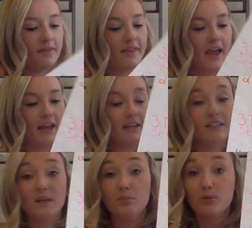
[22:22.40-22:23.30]
that
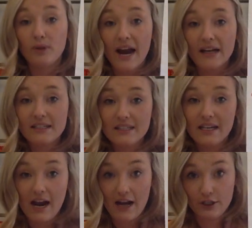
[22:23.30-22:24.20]
is the practice
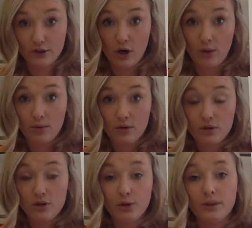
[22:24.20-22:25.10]
it on your own.
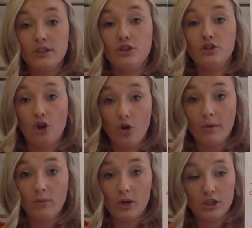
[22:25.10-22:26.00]
So you get to show
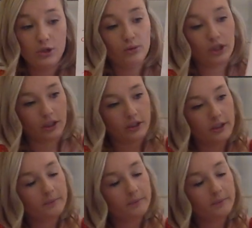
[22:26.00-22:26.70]
me what you learned.